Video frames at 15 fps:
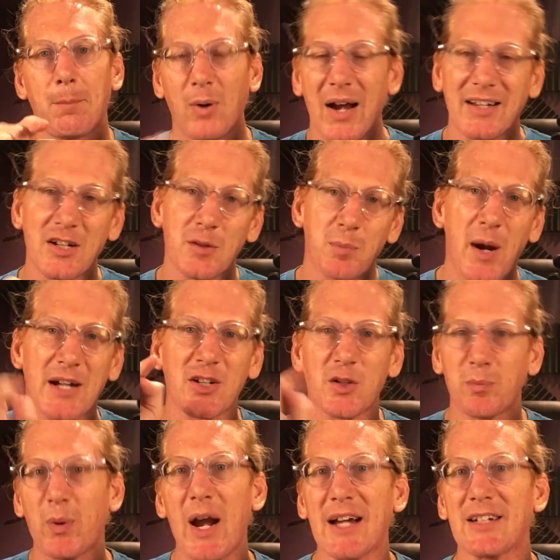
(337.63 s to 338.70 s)
practice,
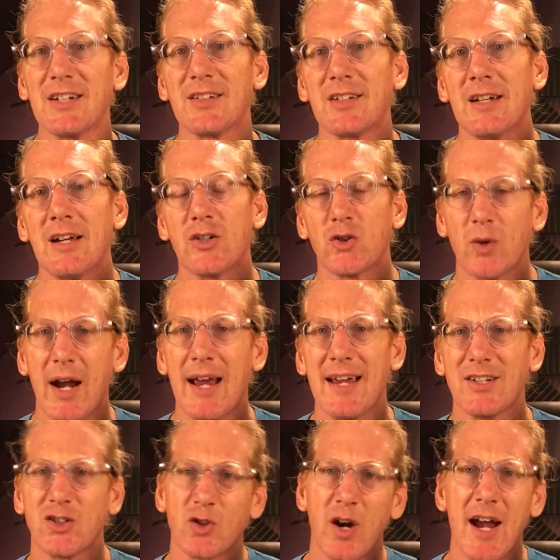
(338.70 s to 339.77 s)
practice, practice,
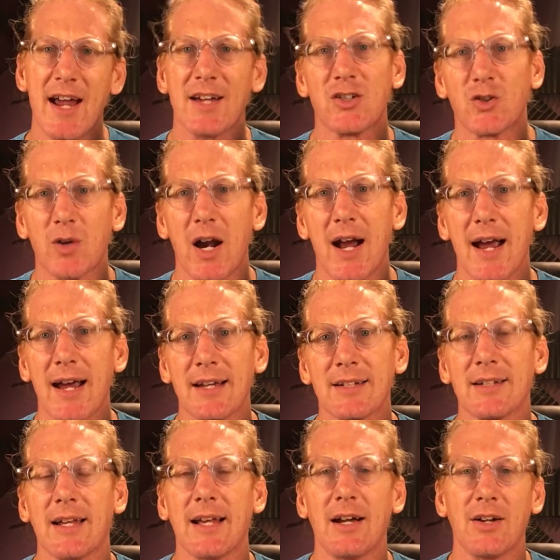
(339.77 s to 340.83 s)
triads, triads,
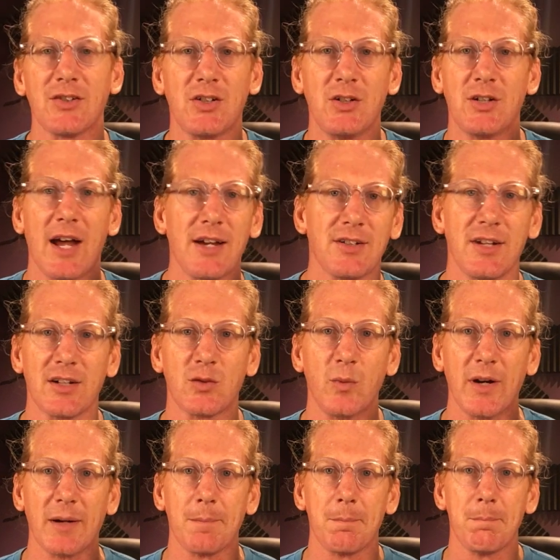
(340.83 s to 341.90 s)
triads, and I'll see you guys next
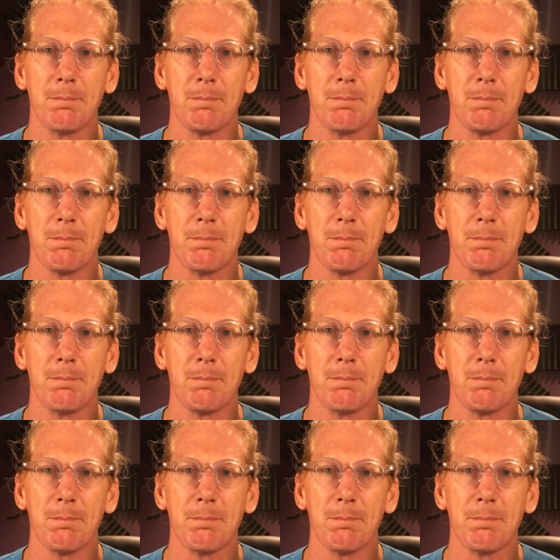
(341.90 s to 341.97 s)
week.